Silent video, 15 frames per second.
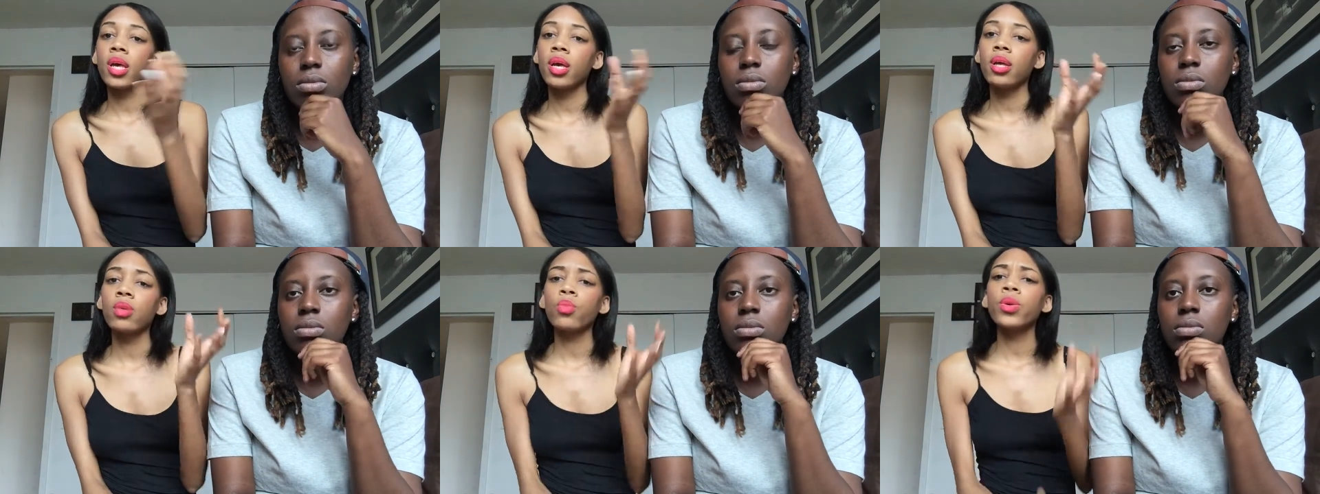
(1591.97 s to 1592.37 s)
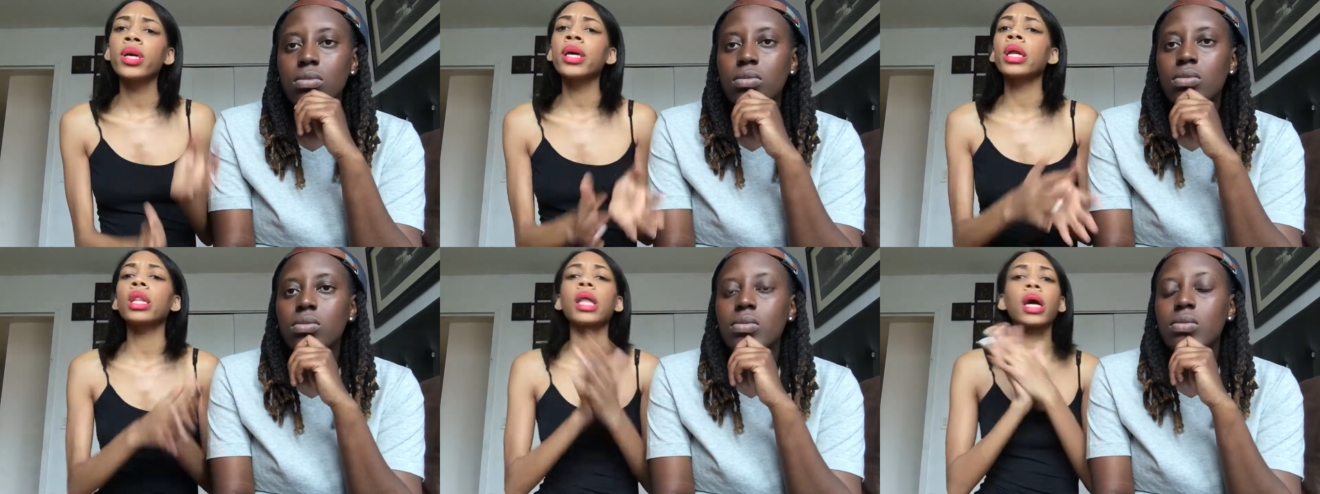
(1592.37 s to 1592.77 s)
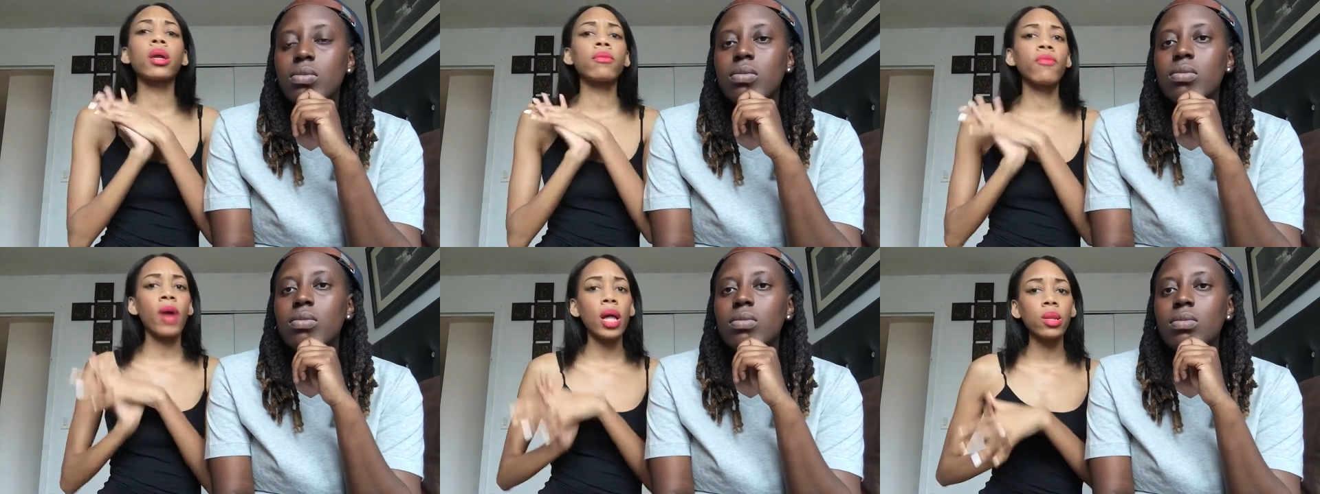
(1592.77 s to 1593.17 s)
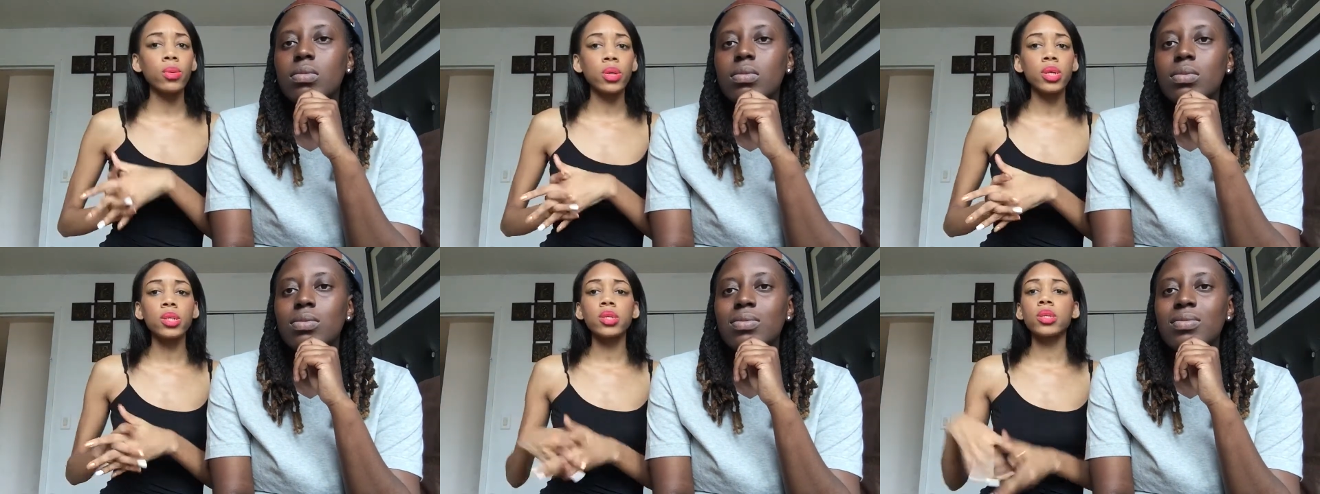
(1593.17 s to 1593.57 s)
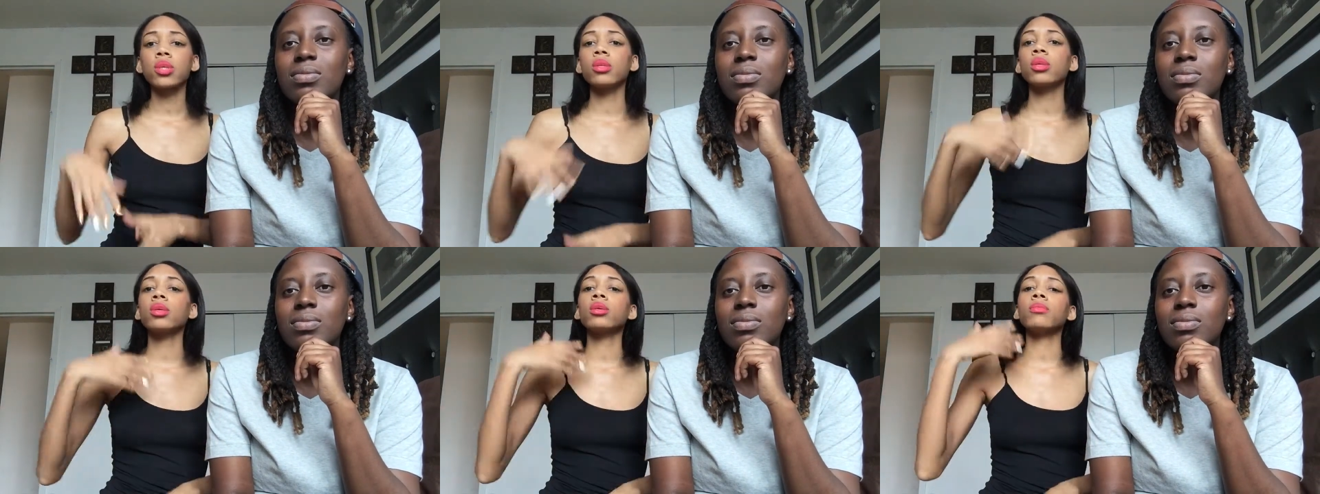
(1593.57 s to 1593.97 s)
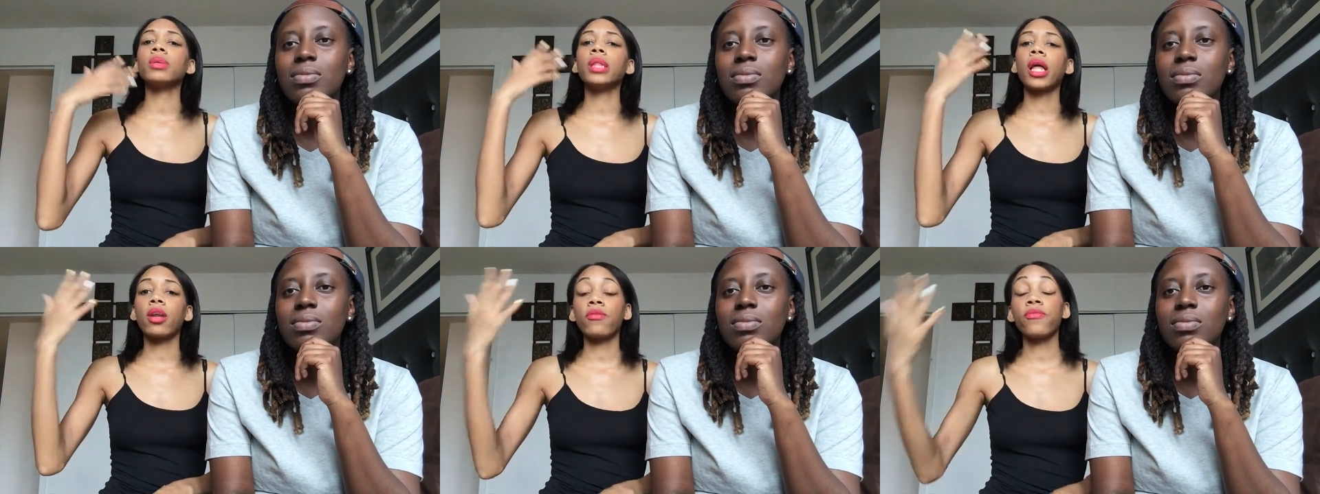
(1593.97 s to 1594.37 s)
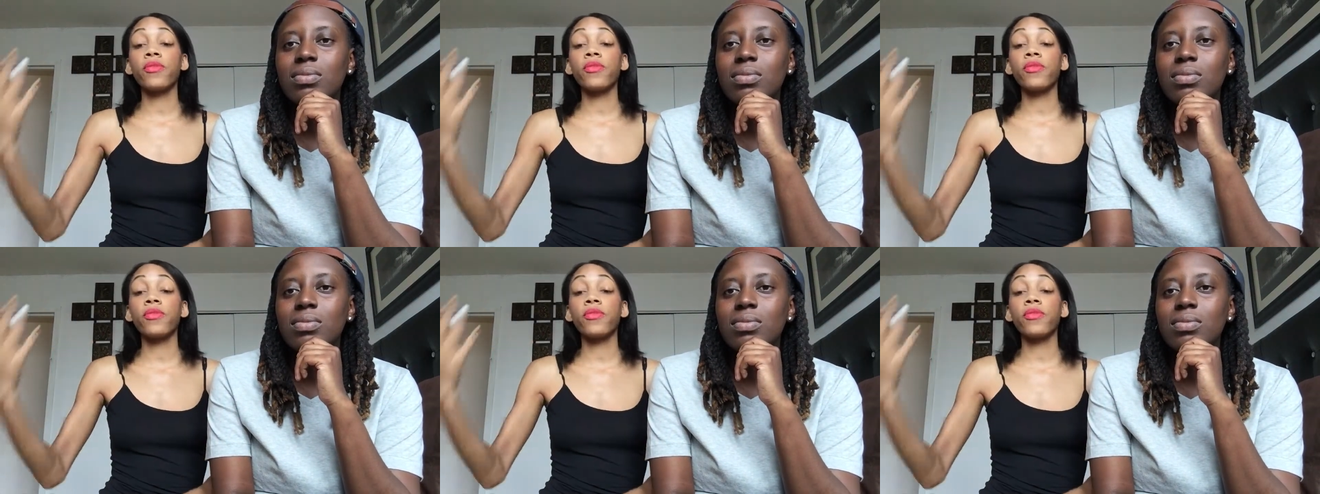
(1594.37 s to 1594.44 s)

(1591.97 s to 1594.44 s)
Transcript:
Speaker 1: And we get a lot of followers. And then there'll be a lot of